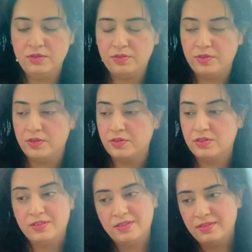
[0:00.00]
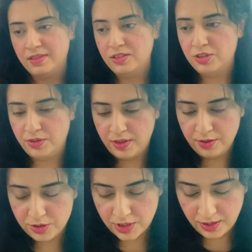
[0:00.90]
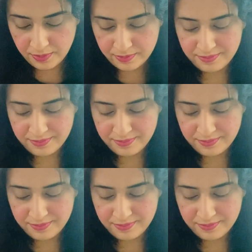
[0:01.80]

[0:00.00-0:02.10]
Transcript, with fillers: in reverse. That's your energy.